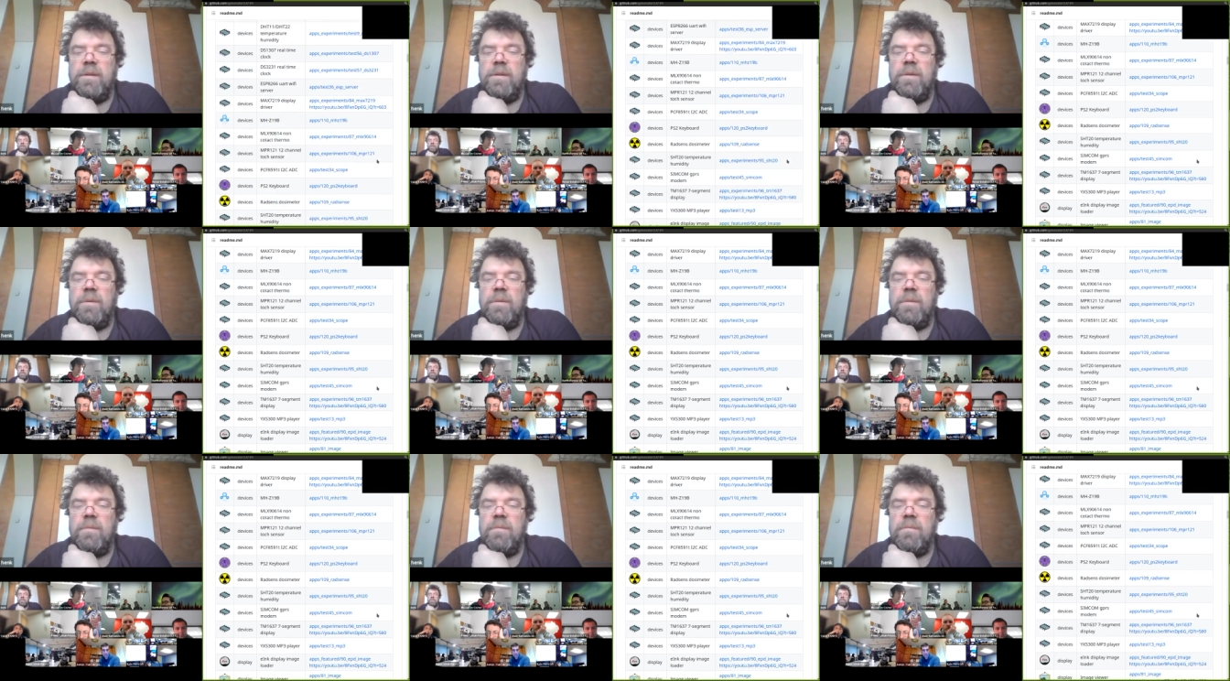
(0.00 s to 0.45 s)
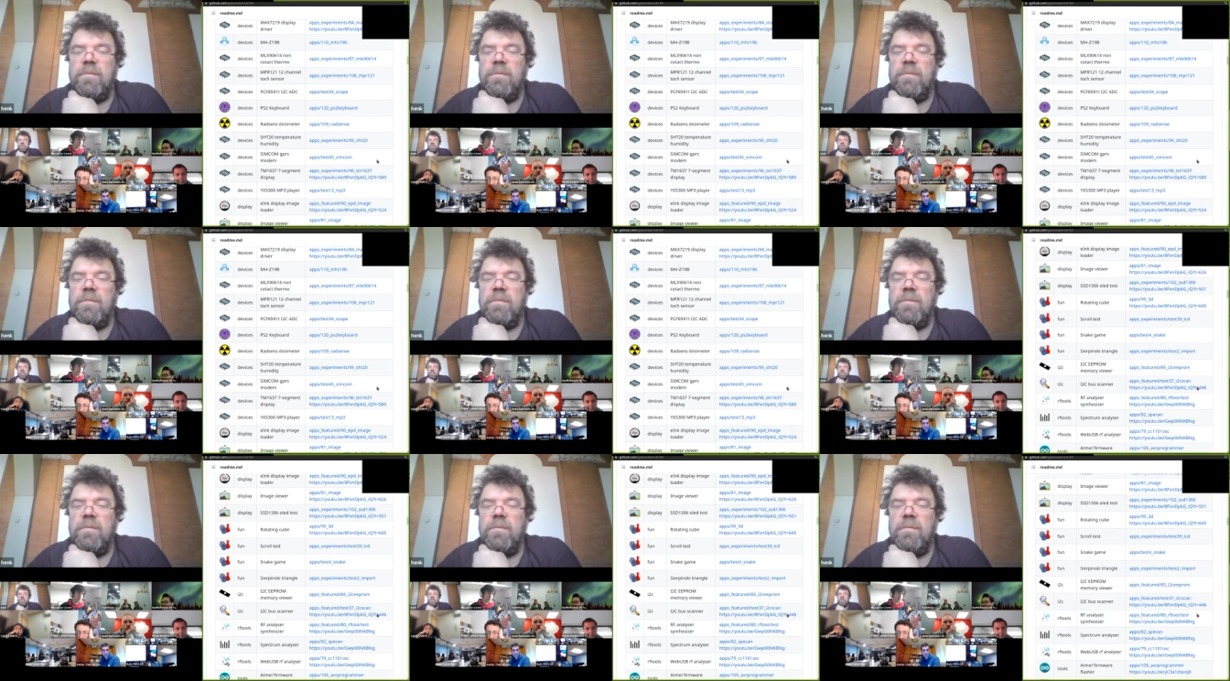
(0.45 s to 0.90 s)
you
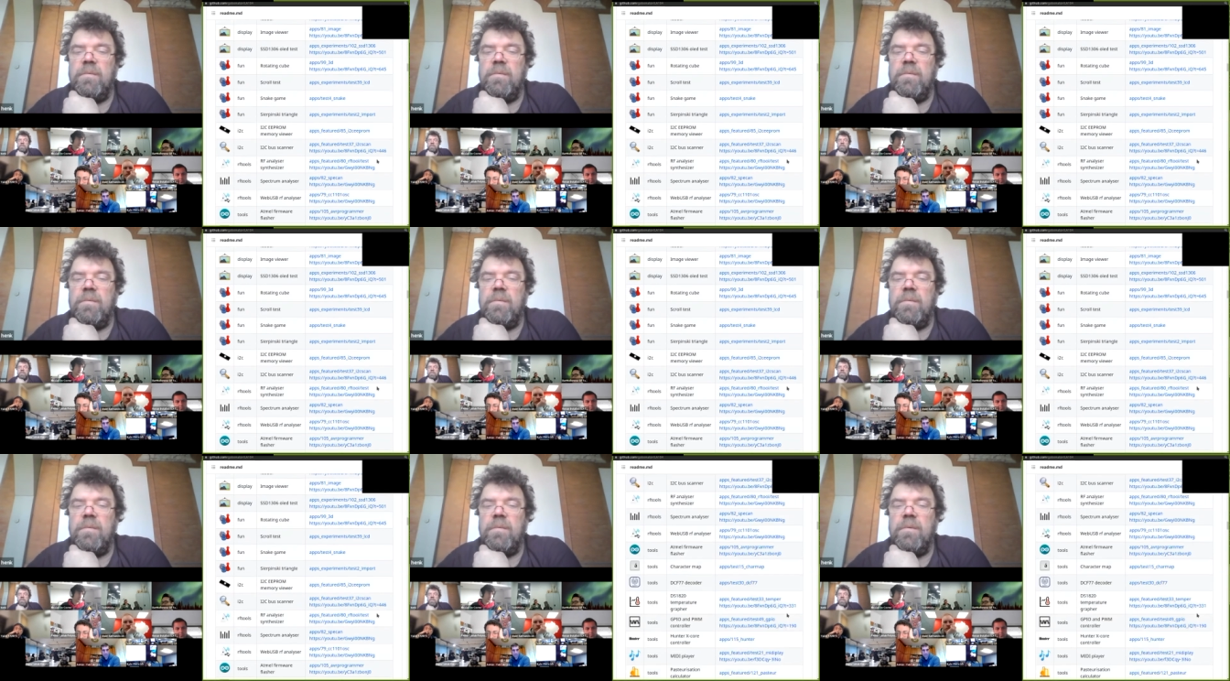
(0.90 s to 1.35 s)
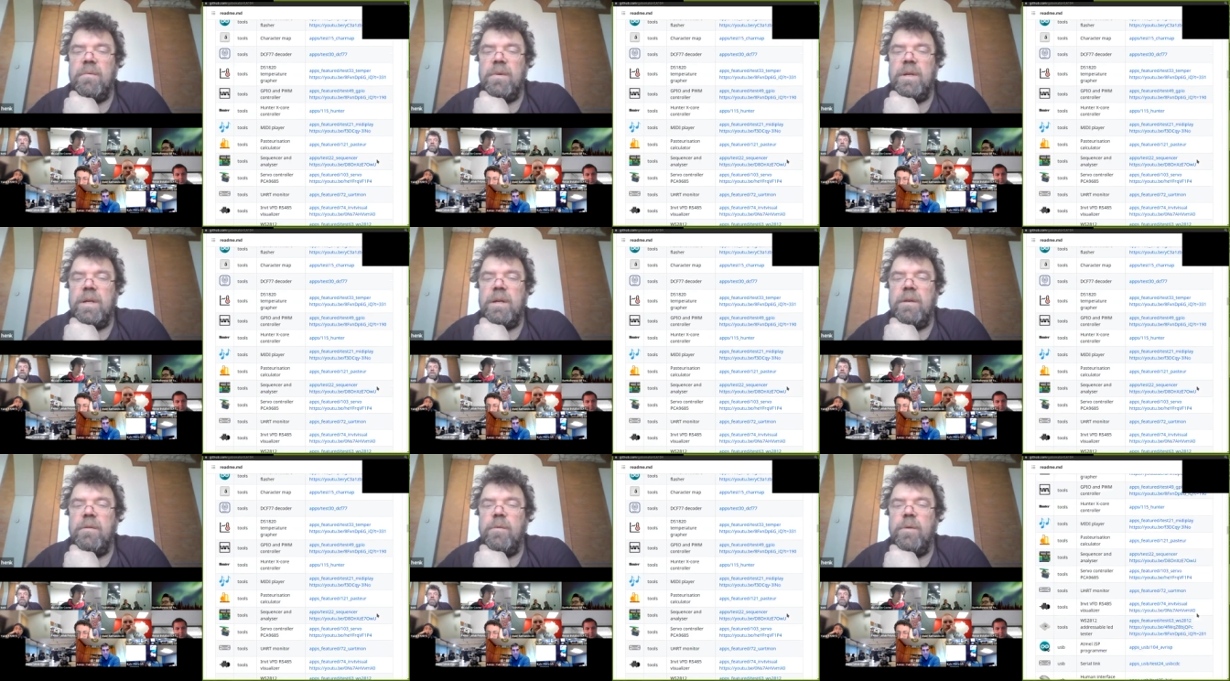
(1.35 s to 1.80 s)

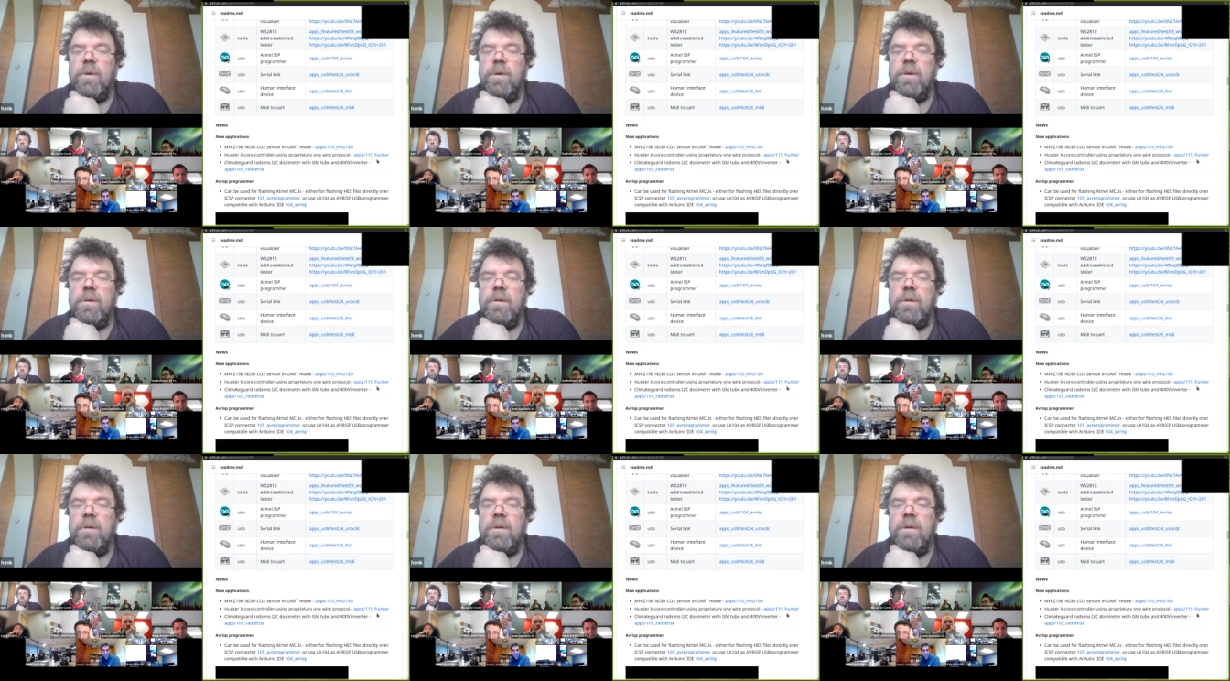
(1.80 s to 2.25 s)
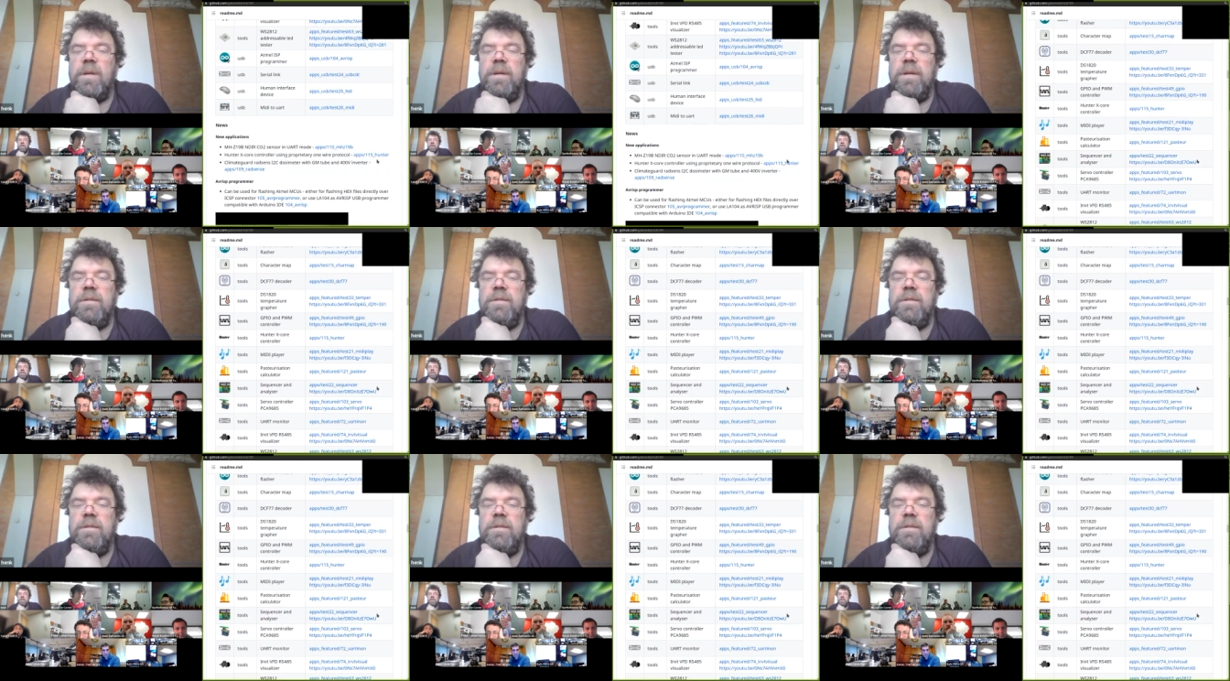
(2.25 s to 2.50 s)
can run.